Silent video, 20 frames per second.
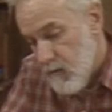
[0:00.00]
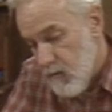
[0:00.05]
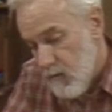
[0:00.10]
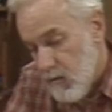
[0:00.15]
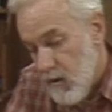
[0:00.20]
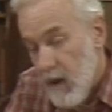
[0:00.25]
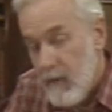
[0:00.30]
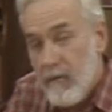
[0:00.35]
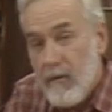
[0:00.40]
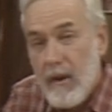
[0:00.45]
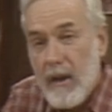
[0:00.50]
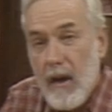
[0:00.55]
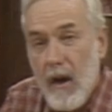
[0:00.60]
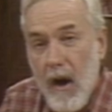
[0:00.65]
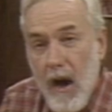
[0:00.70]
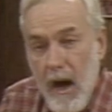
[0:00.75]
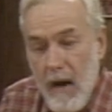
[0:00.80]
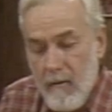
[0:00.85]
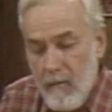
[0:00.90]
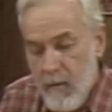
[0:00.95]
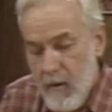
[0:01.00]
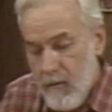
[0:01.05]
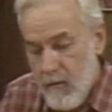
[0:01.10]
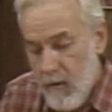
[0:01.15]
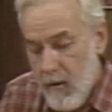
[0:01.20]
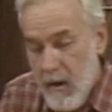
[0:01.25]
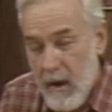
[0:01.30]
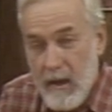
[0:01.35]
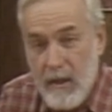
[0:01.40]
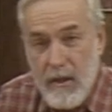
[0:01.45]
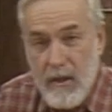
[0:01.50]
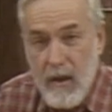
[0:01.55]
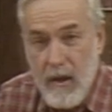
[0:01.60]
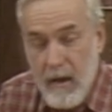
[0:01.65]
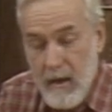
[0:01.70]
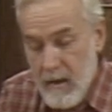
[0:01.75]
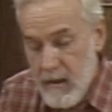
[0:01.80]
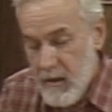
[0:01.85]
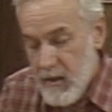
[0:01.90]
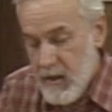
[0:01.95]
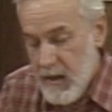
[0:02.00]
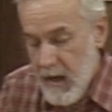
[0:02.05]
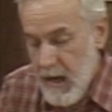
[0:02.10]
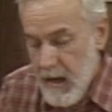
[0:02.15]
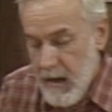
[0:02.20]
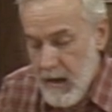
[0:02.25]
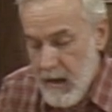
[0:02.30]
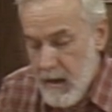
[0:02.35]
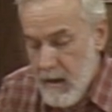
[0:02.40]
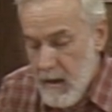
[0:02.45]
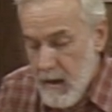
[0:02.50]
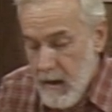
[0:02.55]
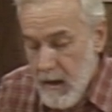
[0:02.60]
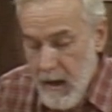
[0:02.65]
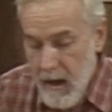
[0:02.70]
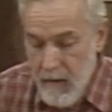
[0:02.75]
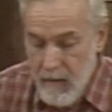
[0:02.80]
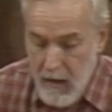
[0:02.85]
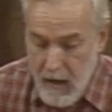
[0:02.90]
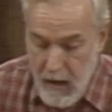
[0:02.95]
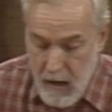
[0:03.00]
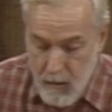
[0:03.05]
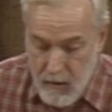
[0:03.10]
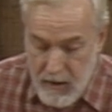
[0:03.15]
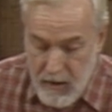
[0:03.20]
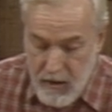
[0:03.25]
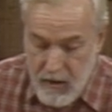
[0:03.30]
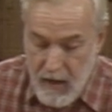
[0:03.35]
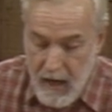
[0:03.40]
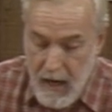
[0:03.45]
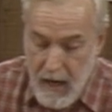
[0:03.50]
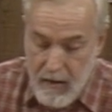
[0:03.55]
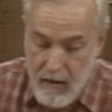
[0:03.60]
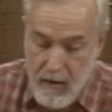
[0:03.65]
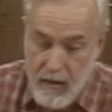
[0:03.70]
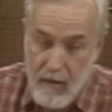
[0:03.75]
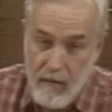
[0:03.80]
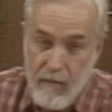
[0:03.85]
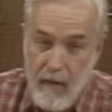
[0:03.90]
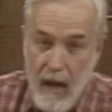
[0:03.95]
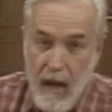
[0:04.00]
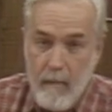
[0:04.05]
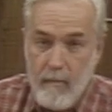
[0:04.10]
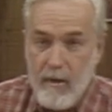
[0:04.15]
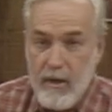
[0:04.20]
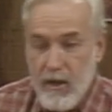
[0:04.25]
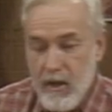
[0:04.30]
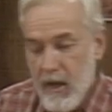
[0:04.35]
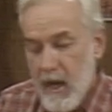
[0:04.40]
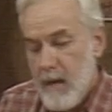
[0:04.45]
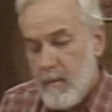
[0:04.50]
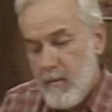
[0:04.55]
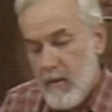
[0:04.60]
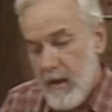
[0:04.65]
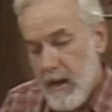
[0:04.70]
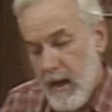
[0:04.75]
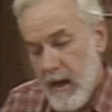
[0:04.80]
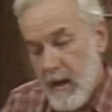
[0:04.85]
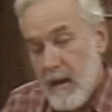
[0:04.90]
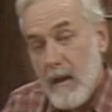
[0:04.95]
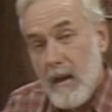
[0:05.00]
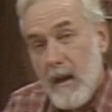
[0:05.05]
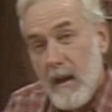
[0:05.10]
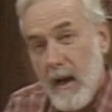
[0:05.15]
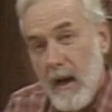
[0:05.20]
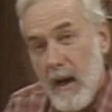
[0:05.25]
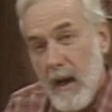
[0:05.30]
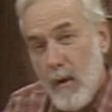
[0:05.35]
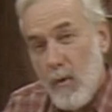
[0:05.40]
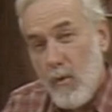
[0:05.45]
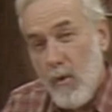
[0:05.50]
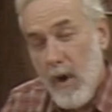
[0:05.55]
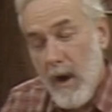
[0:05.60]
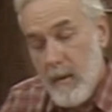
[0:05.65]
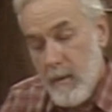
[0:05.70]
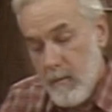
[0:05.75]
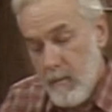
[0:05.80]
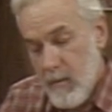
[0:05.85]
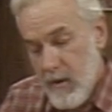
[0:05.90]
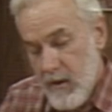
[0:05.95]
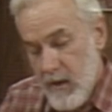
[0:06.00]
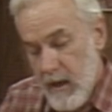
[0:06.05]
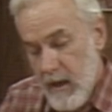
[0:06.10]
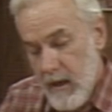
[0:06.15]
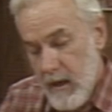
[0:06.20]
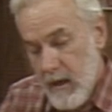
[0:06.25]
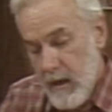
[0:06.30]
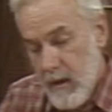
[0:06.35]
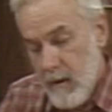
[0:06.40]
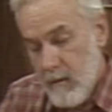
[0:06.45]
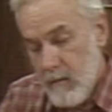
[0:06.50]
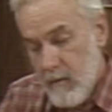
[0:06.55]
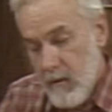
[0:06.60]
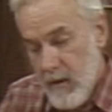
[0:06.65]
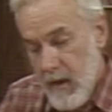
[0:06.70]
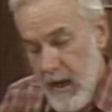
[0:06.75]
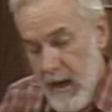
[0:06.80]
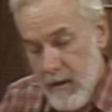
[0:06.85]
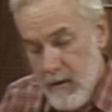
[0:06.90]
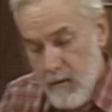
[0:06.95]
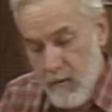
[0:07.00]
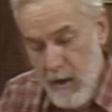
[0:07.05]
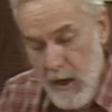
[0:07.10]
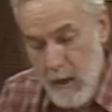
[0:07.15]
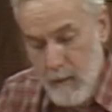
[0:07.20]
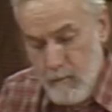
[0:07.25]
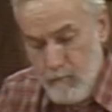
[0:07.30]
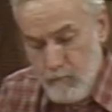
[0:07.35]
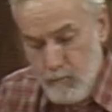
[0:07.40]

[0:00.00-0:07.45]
roughly off before I start sanding, and then I would sand and develop the shape that I want in particular for that grip.